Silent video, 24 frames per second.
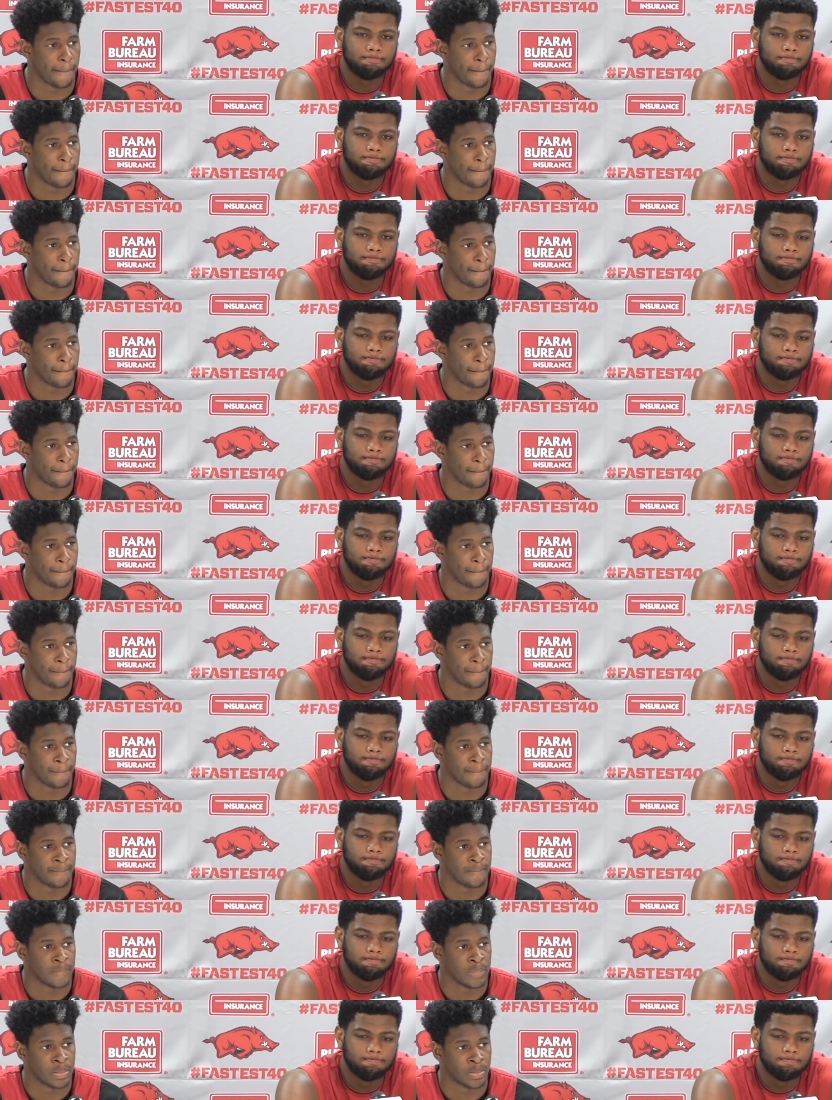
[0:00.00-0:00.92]

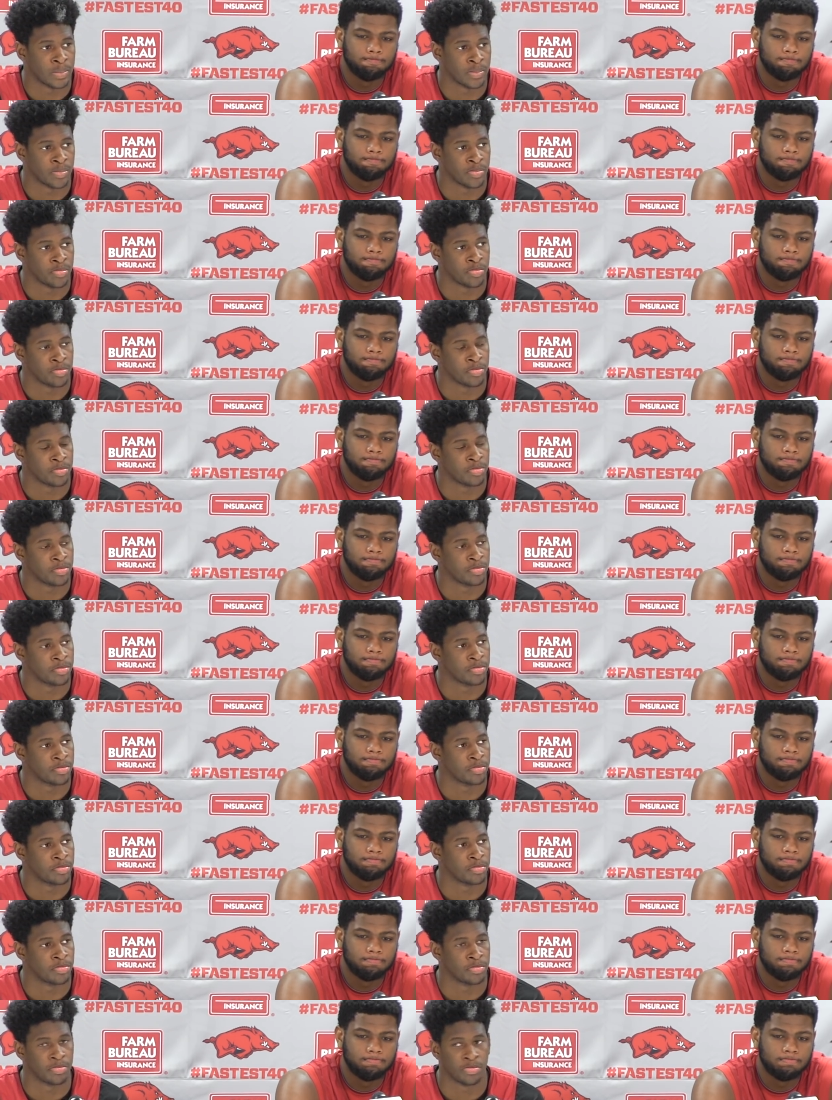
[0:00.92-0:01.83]

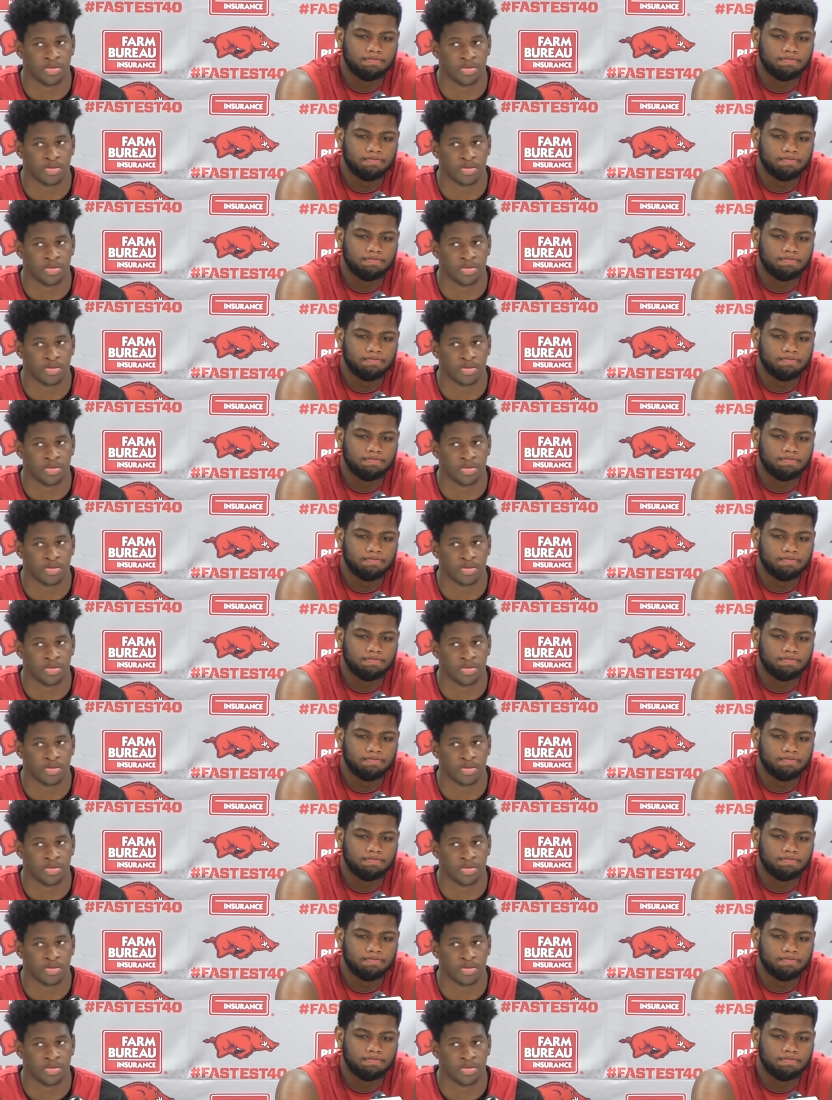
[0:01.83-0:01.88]
Nobody speaks.